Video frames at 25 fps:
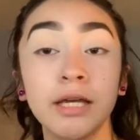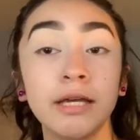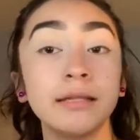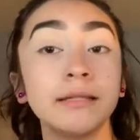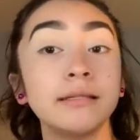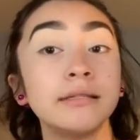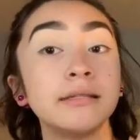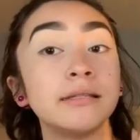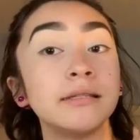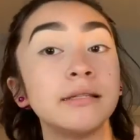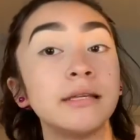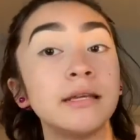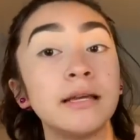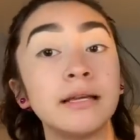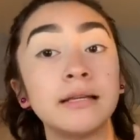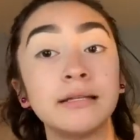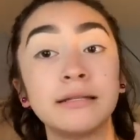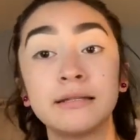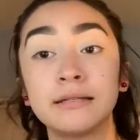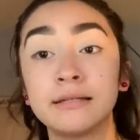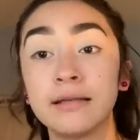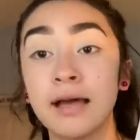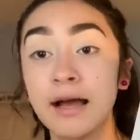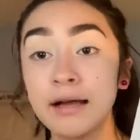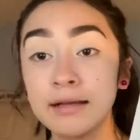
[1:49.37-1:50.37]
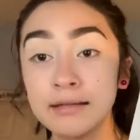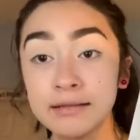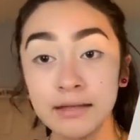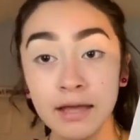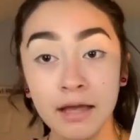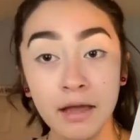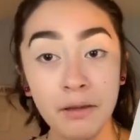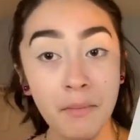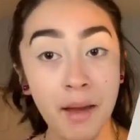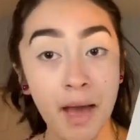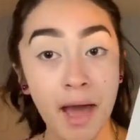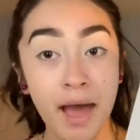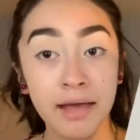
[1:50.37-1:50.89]
It's the exact
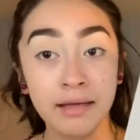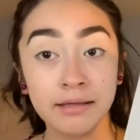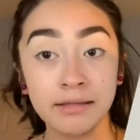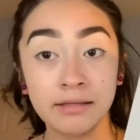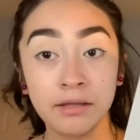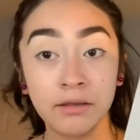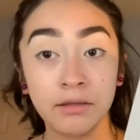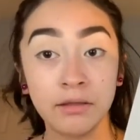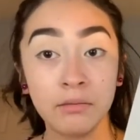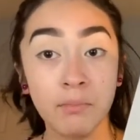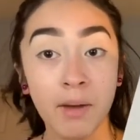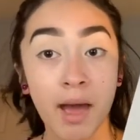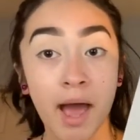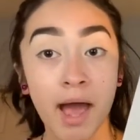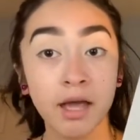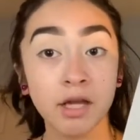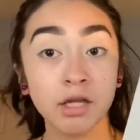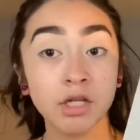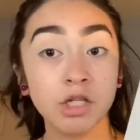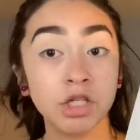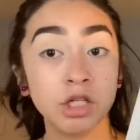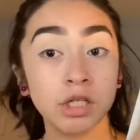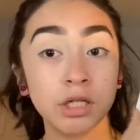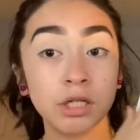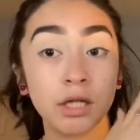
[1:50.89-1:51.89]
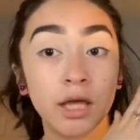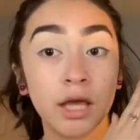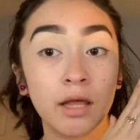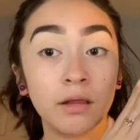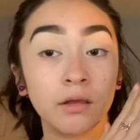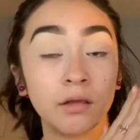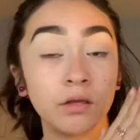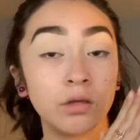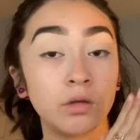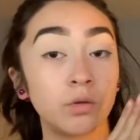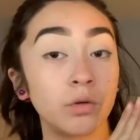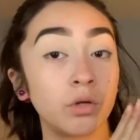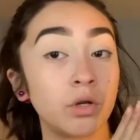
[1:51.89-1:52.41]
same as the packaging and
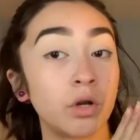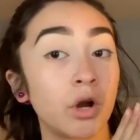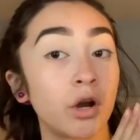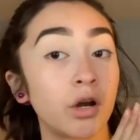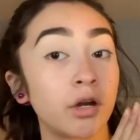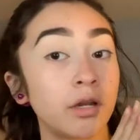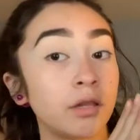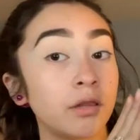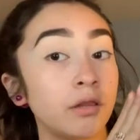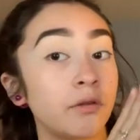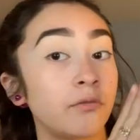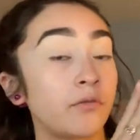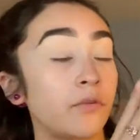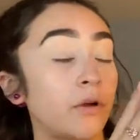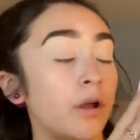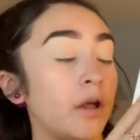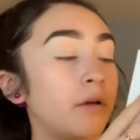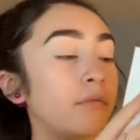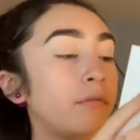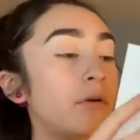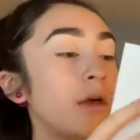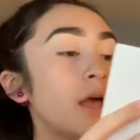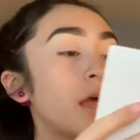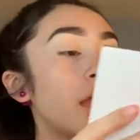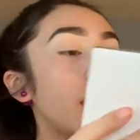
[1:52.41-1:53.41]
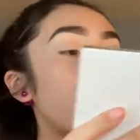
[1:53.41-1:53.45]
the unicorn in the front of it.